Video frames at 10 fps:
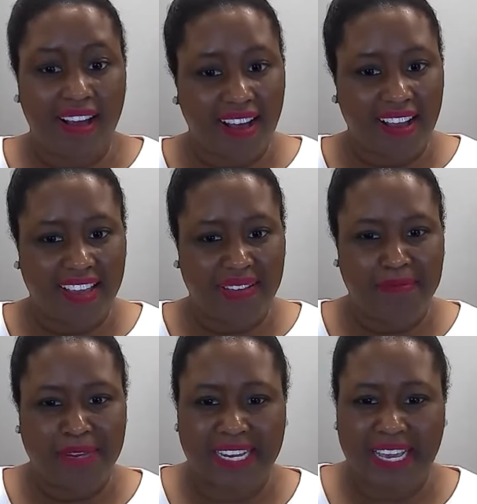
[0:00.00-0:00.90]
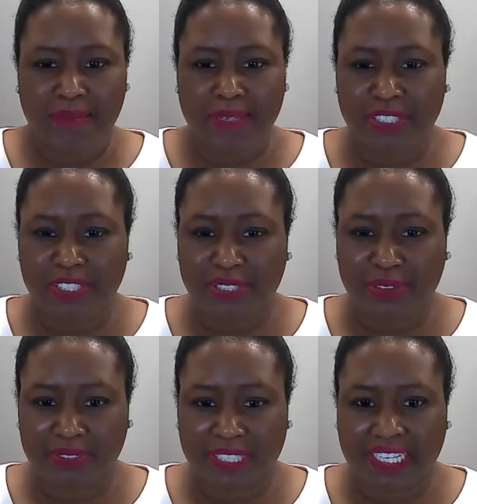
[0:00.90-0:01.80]
Hi, my name is
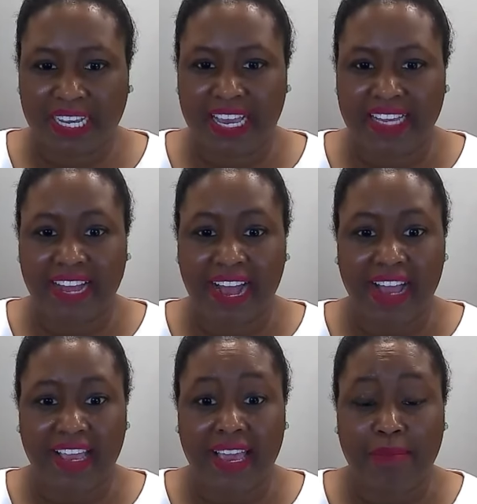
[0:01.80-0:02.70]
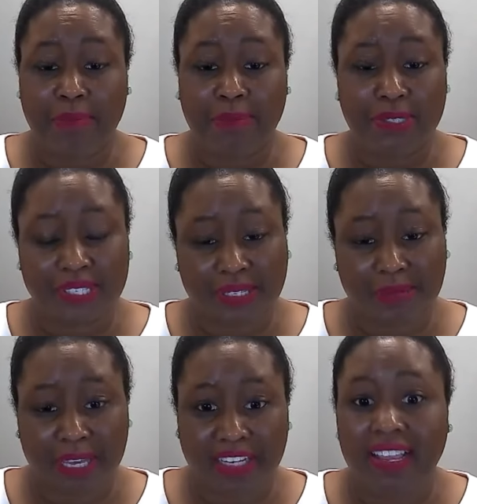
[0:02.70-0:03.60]
Cherie and I am a
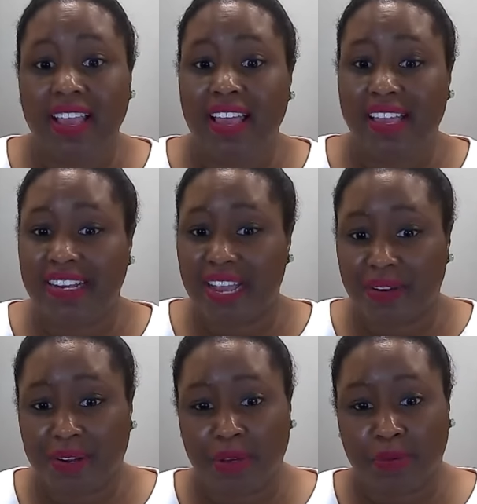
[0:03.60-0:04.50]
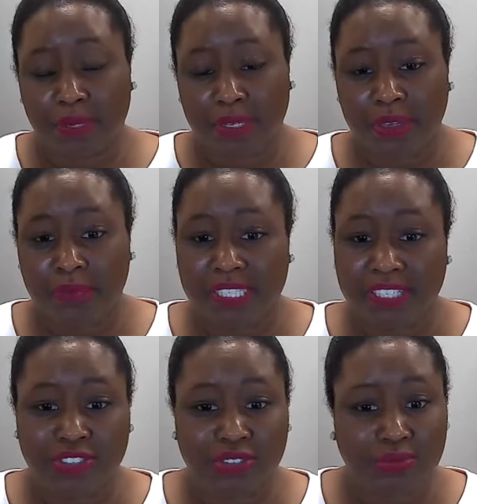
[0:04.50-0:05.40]
participant in Erica Williams'
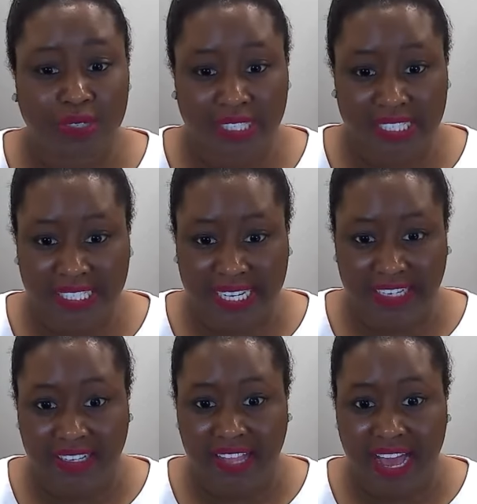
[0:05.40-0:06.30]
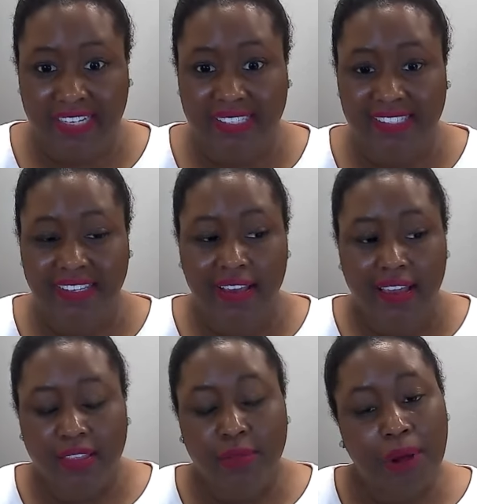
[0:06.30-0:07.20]
digital real estate class.
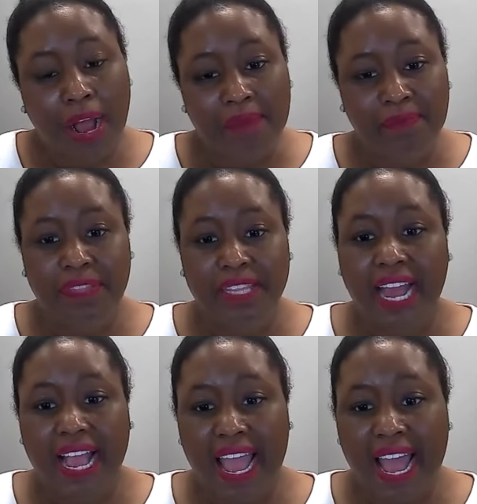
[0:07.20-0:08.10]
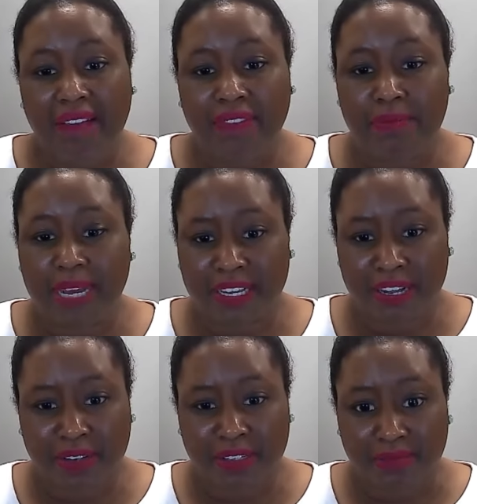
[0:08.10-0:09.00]
The problem that I have in my
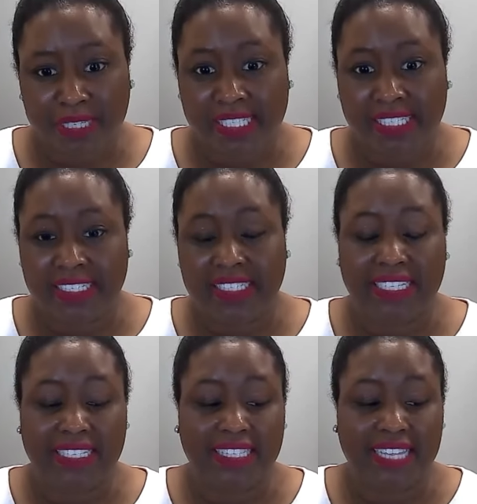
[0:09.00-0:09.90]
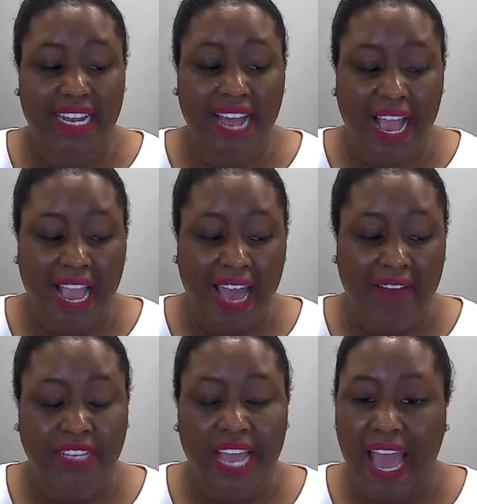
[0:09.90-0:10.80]
current business is that I
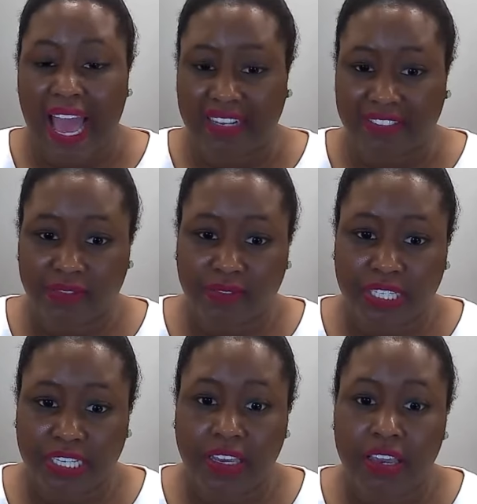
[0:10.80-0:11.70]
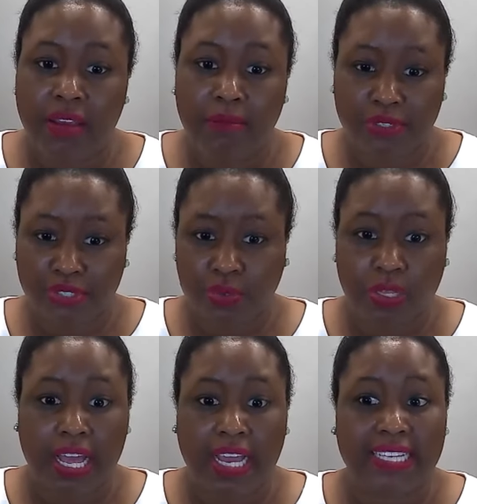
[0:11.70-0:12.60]
have to actively pursue
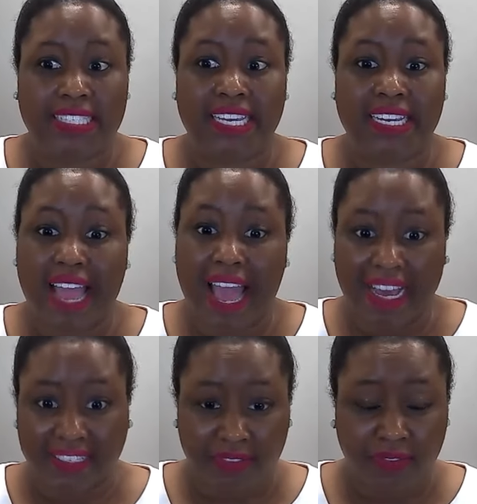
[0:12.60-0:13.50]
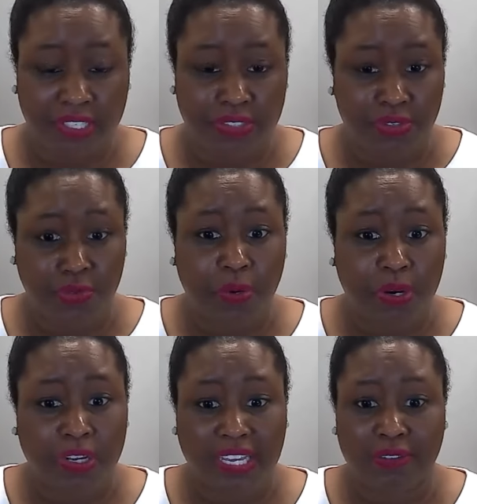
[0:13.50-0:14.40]
clients and actively do
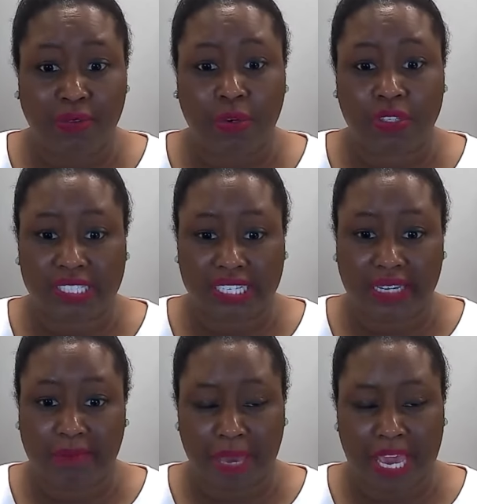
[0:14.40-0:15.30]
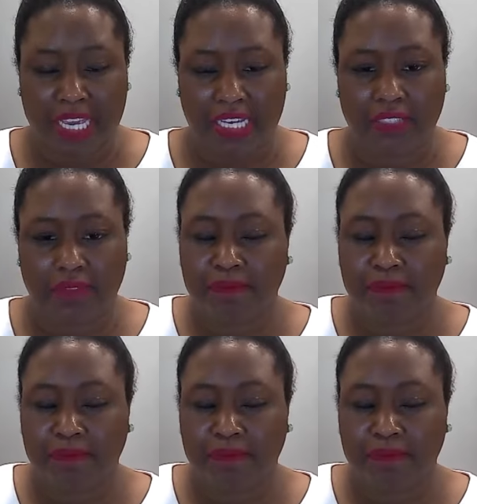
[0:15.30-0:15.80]
work in order to get paid.